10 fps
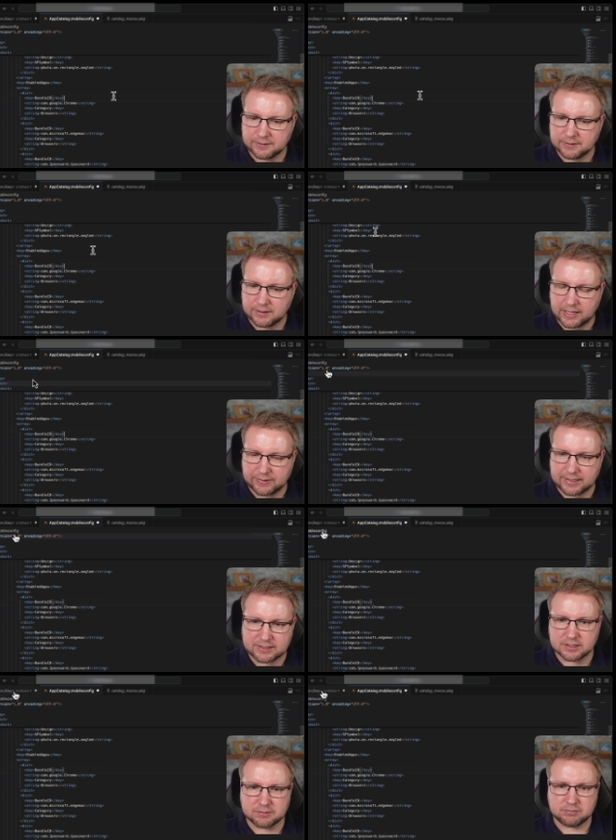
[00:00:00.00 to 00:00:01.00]
And that's
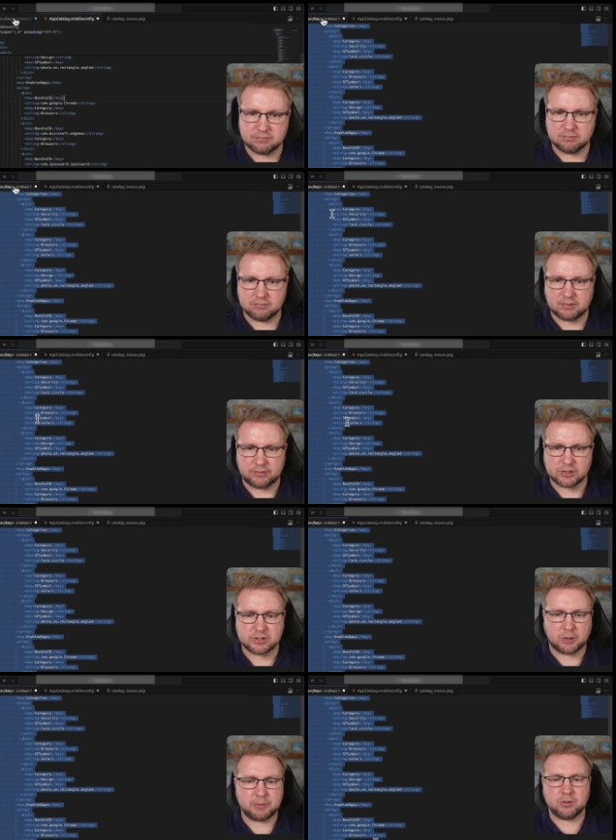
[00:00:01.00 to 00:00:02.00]
the, I've just
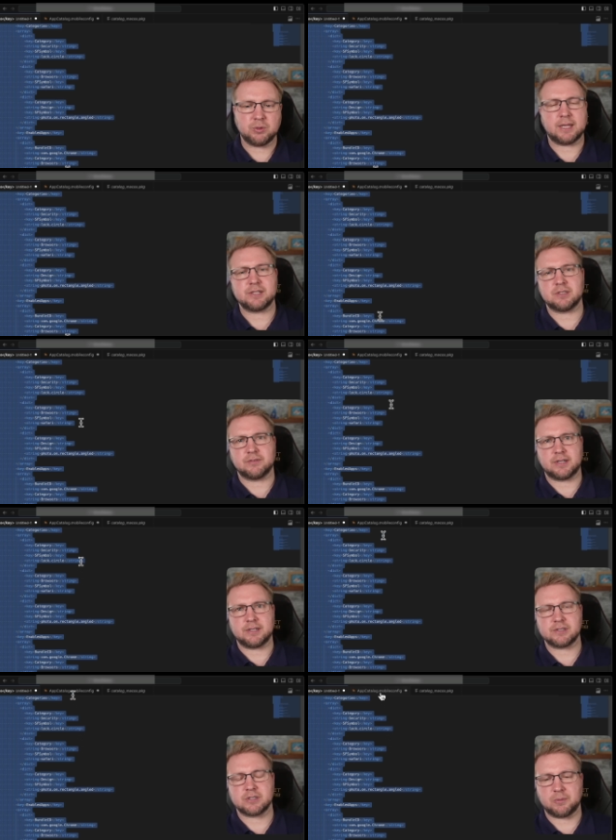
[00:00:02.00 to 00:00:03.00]
copied all that stuff that I
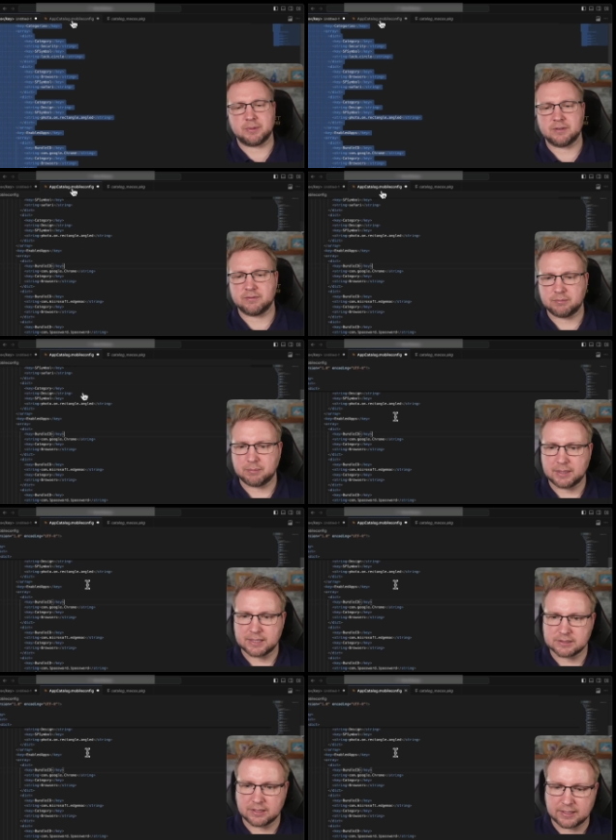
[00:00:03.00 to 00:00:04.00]
just copied and pasted
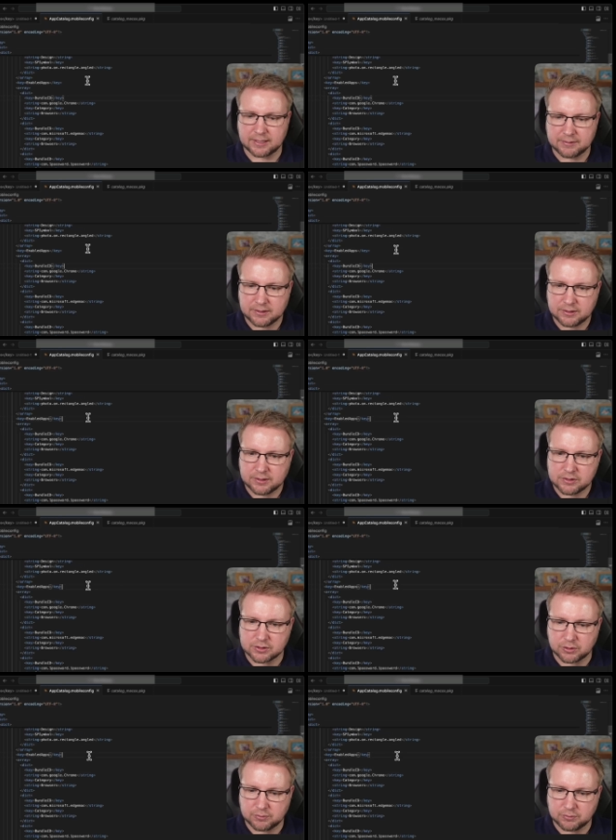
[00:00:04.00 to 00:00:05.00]
it there. So
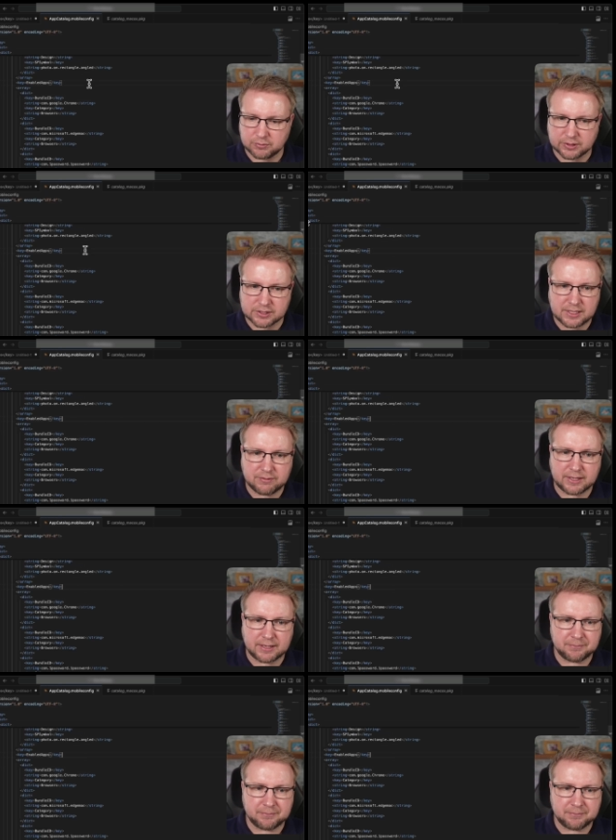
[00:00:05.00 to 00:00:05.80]
I'm going to save that.